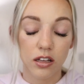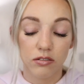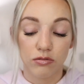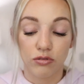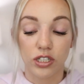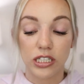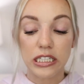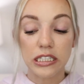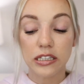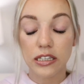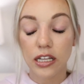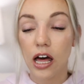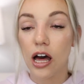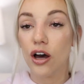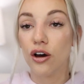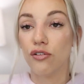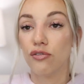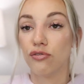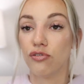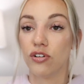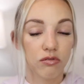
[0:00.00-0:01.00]
Really
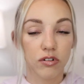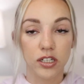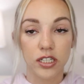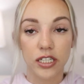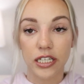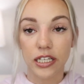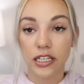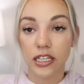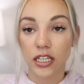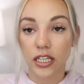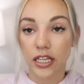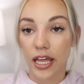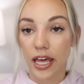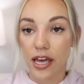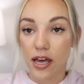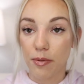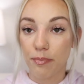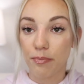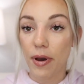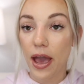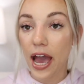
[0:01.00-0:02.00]
love really
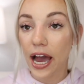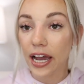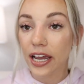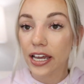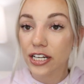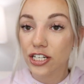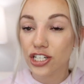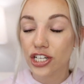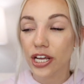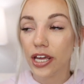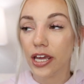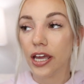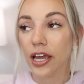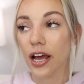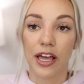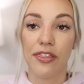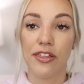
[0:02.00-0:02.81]
glam packaging.